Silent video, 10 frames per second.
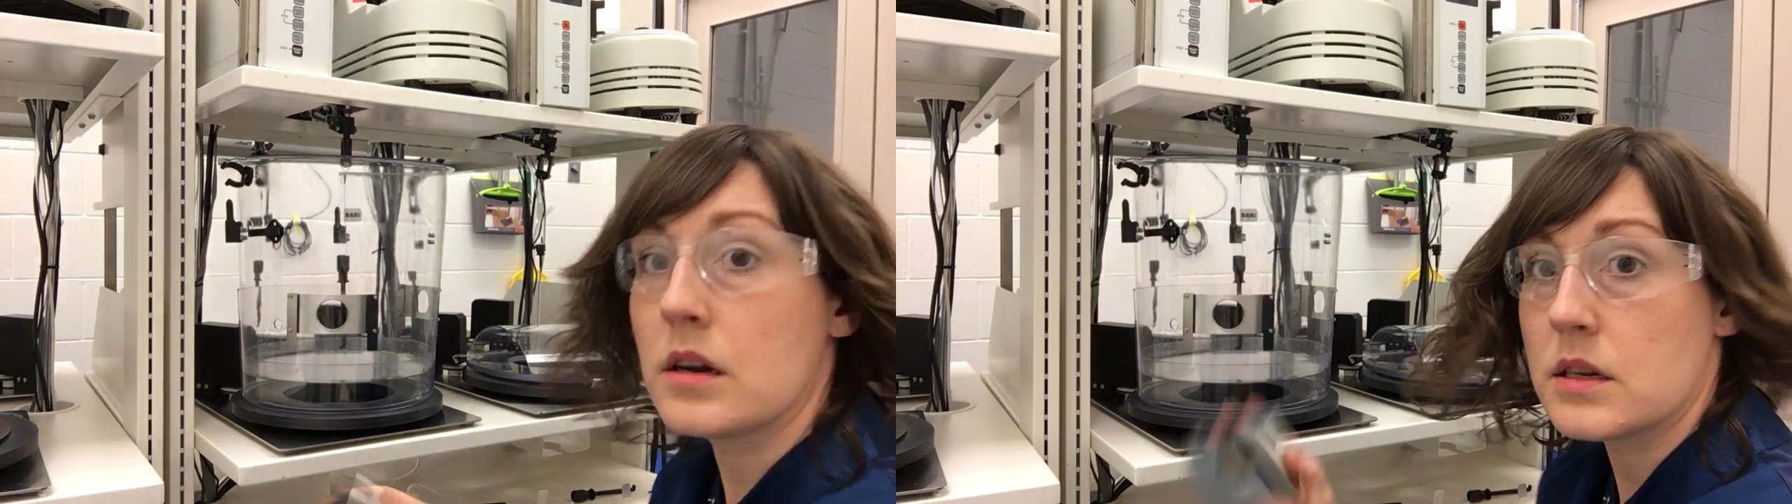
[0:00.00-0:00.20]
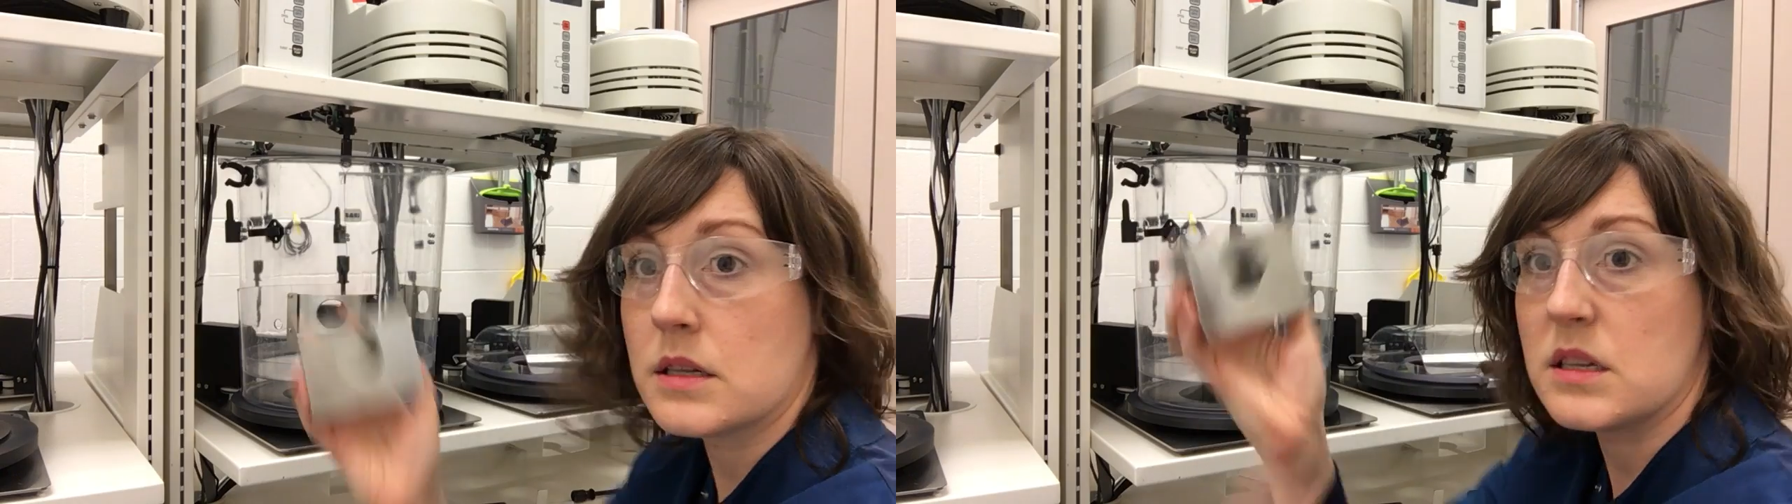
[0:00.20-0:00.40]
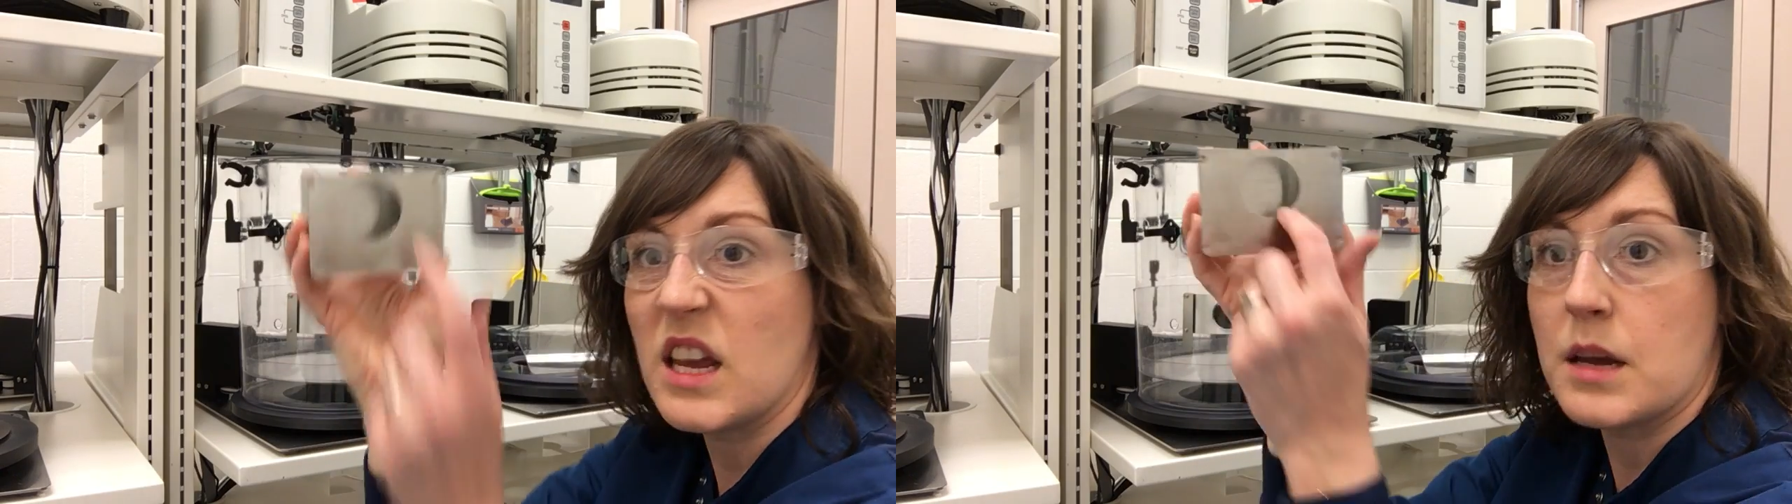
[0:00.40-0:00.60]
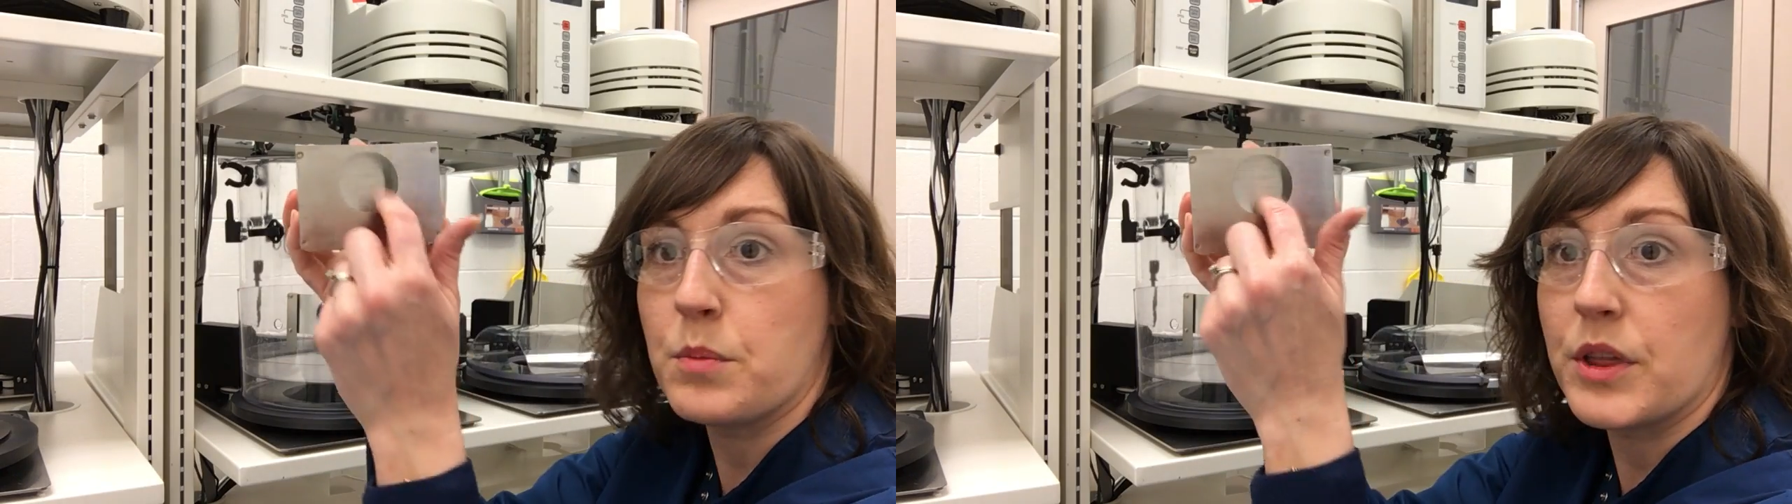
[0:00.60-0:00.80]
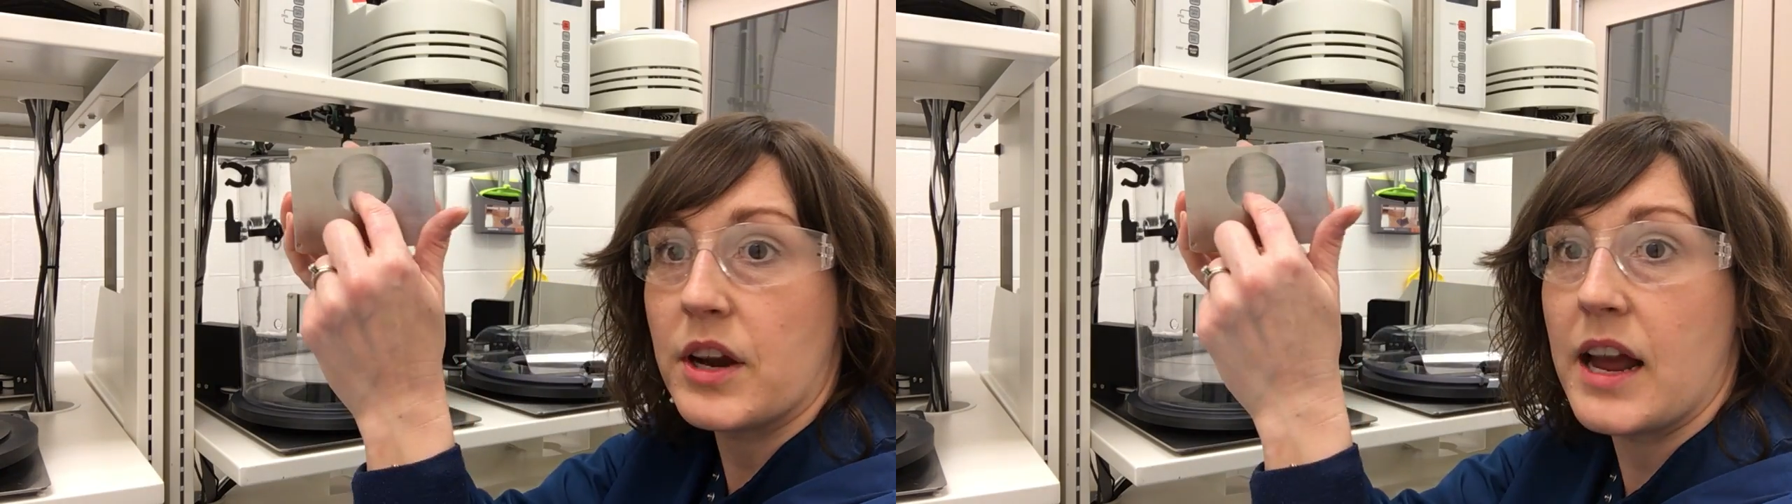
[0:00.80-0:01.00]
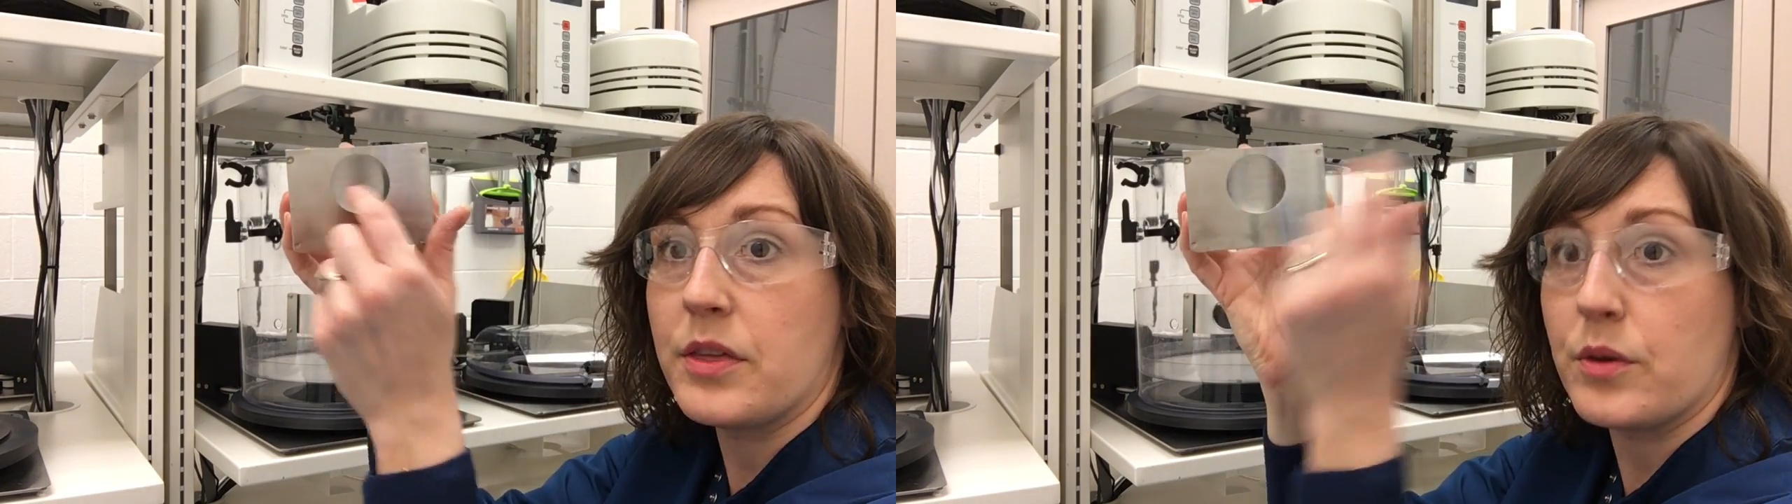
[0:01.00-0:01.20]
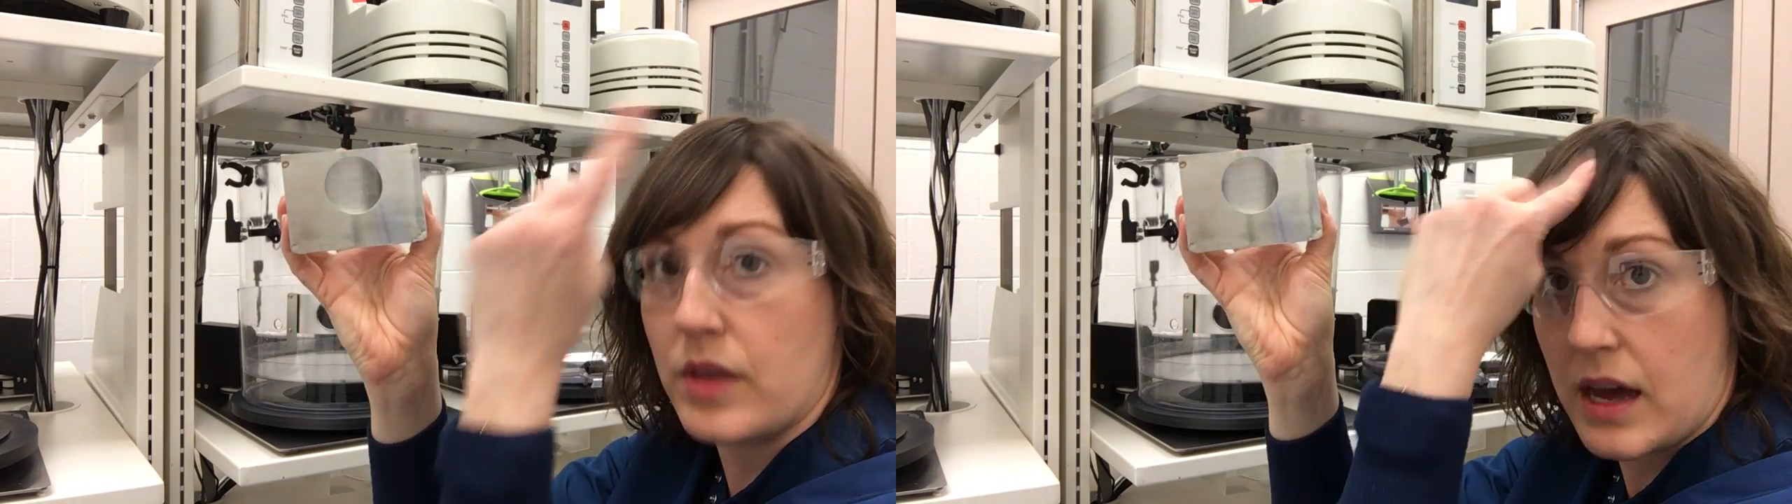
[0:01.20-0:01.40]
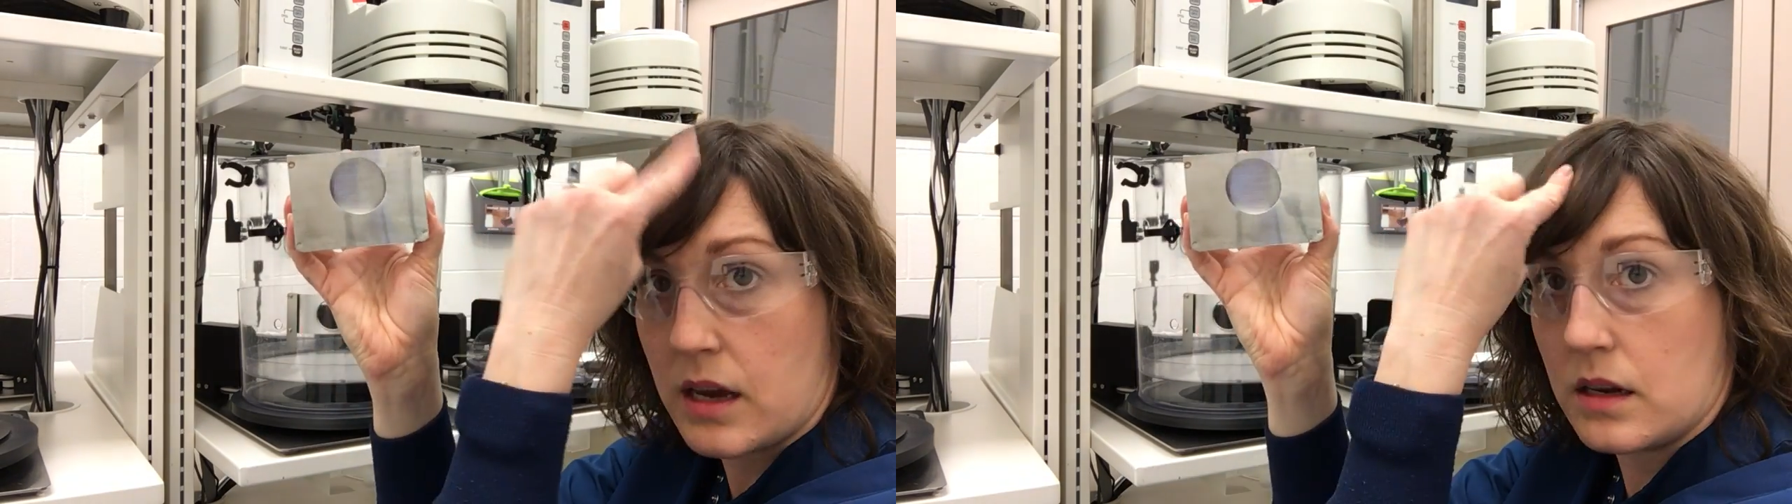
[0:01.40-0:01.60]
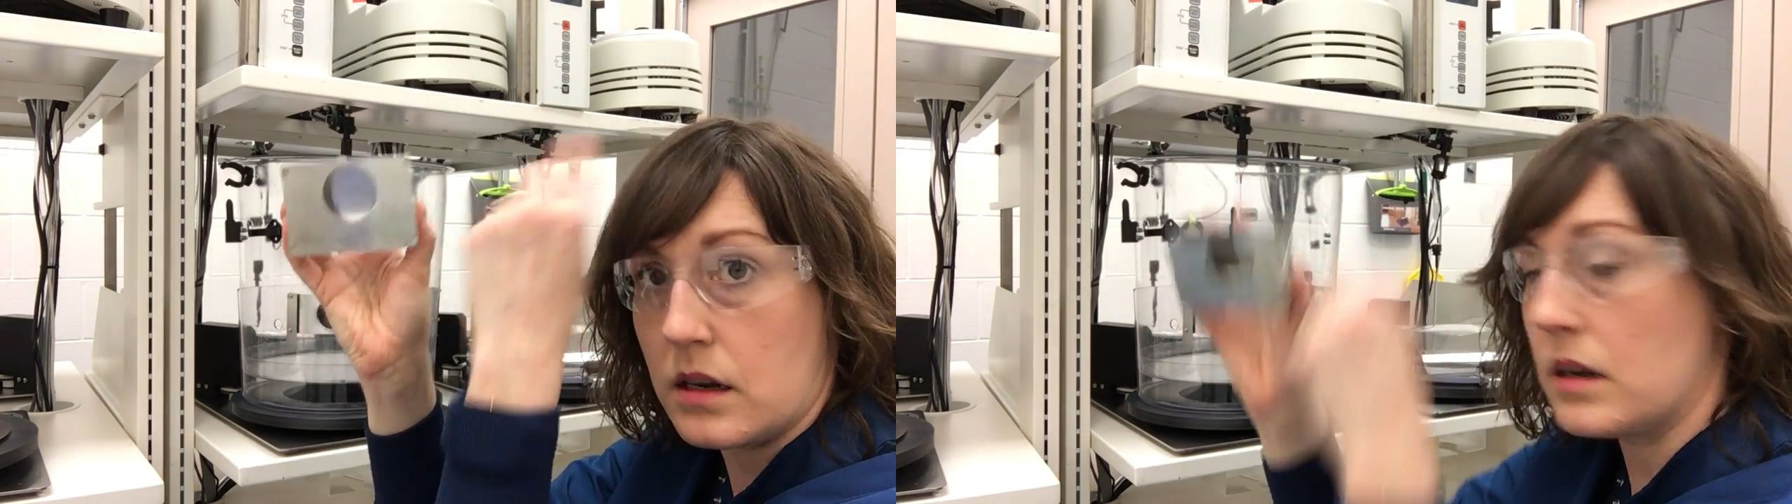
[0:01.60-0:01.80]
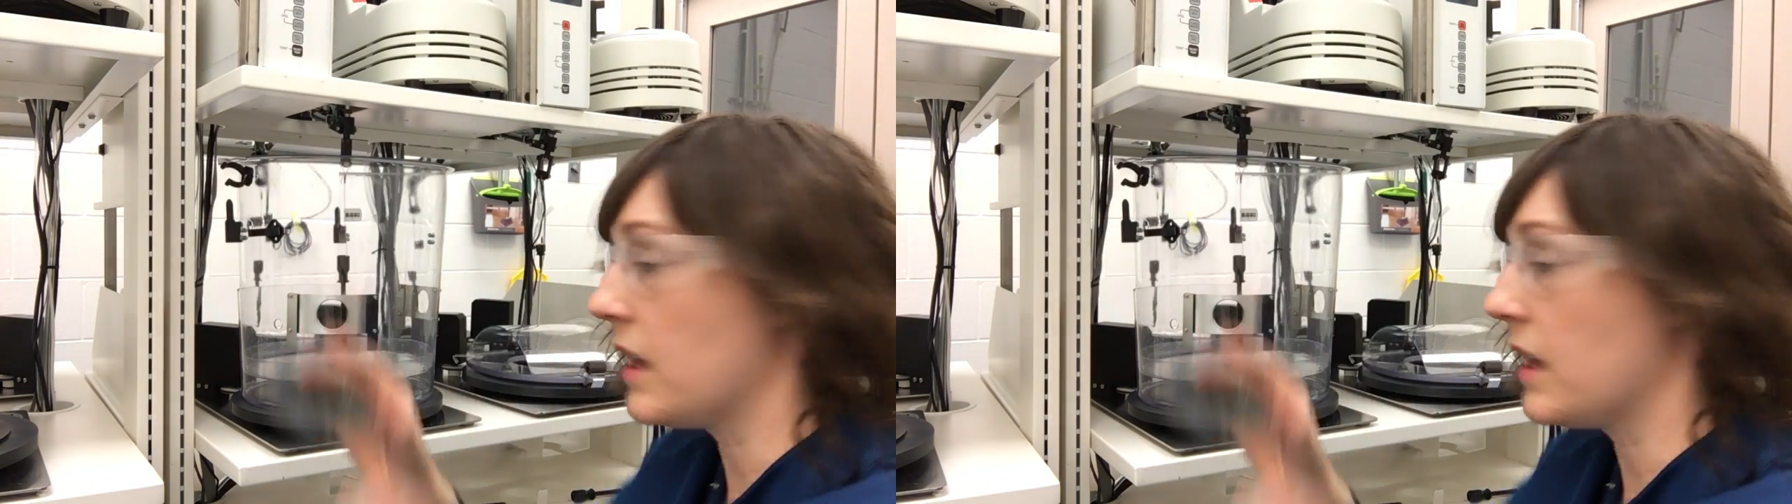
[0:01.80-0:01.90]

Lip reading: because they can put their head through that and